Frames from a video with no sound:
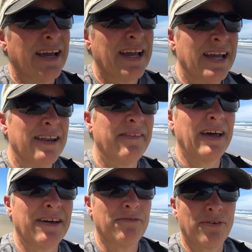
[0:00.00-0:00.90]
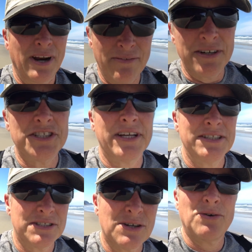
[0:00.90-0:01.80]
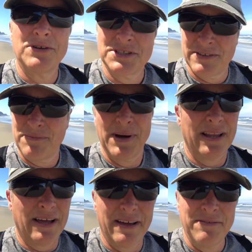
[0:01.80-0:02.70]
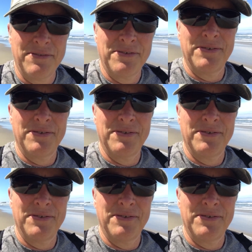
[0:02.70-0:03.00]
and that forever changed the course of my life.